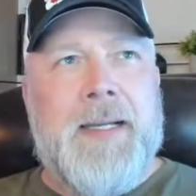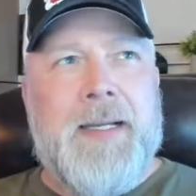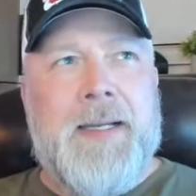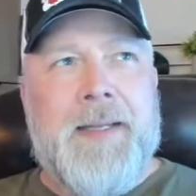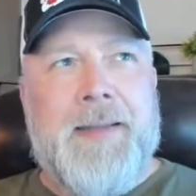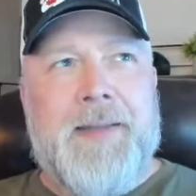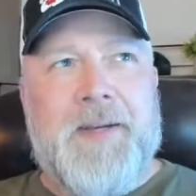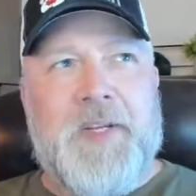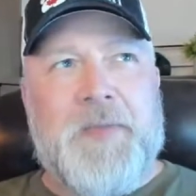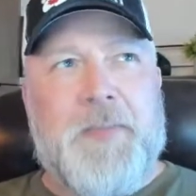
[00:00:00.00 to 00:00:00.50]

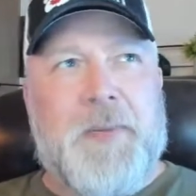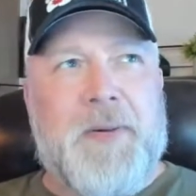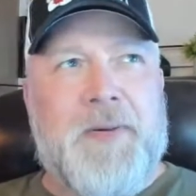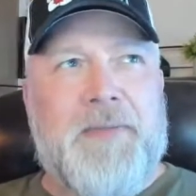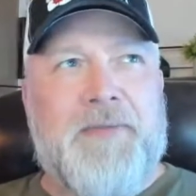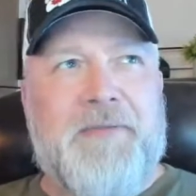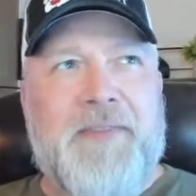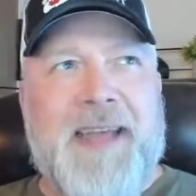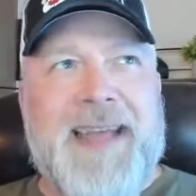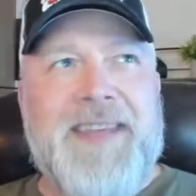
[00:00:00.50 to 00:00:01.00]
there's
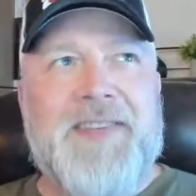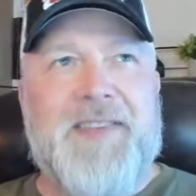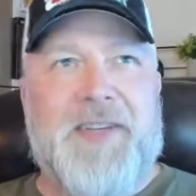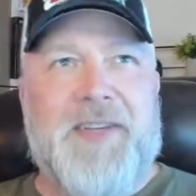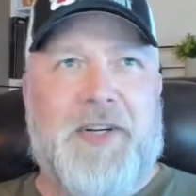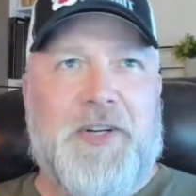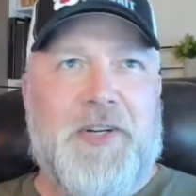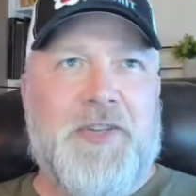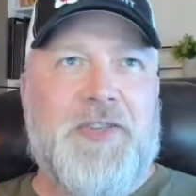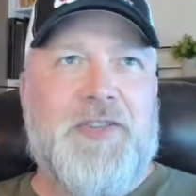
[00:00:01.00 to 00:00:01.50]

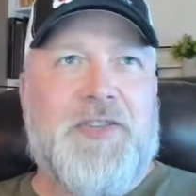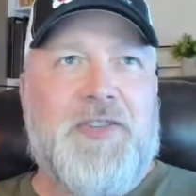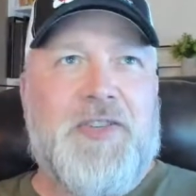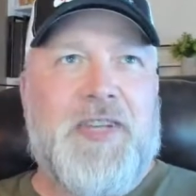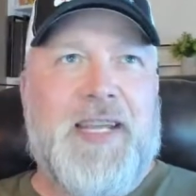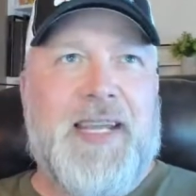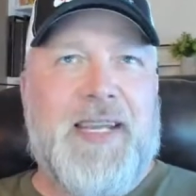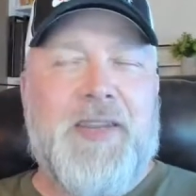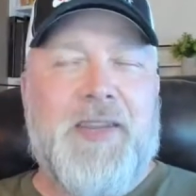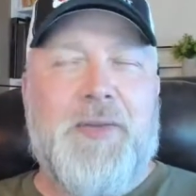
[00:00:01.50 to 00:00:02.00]
professors
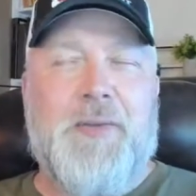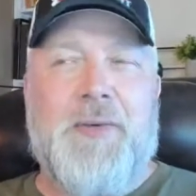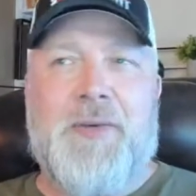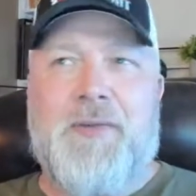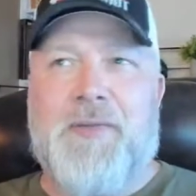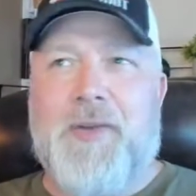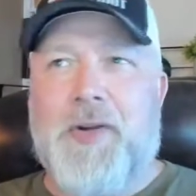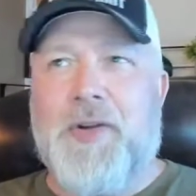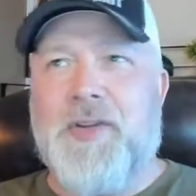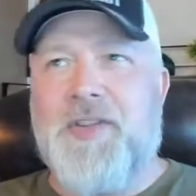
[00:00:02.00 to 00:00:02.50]
at
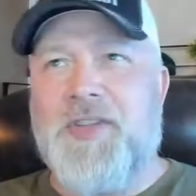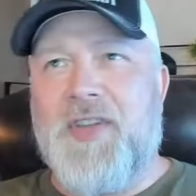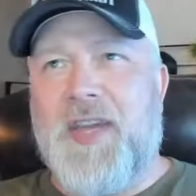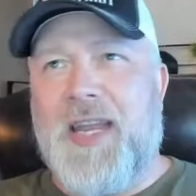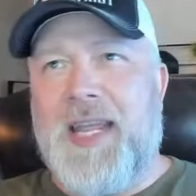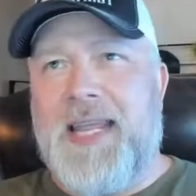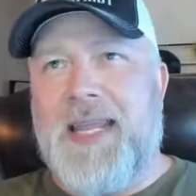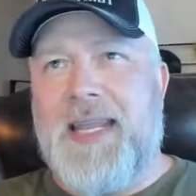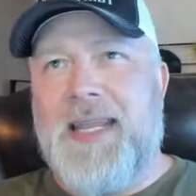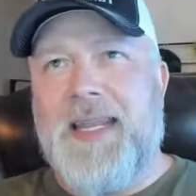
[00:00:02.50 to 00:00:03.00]

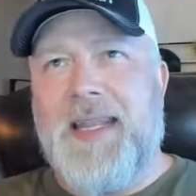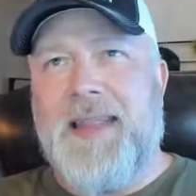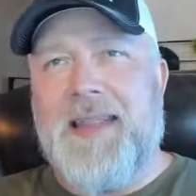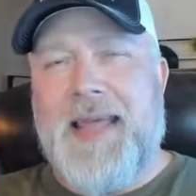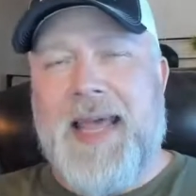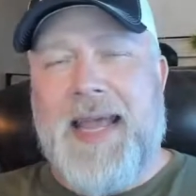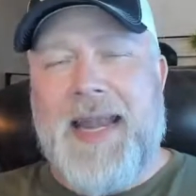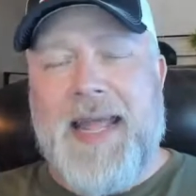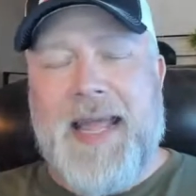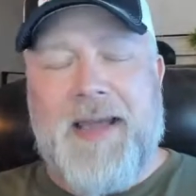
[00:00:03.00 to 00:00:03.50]
university
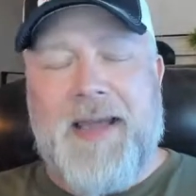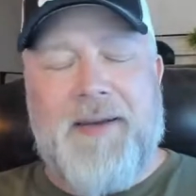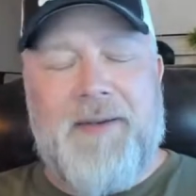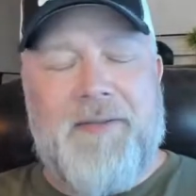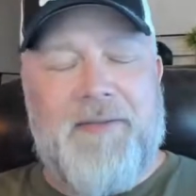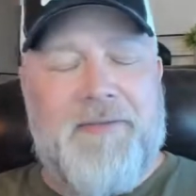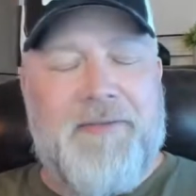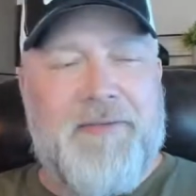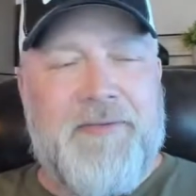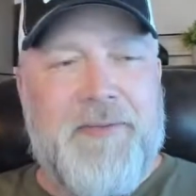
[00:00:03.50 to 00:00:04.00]
that
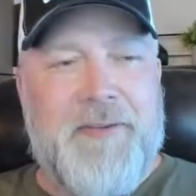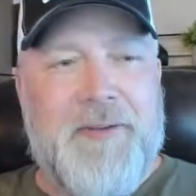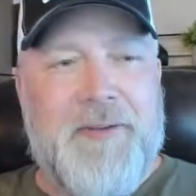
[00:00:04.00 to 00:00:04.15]
have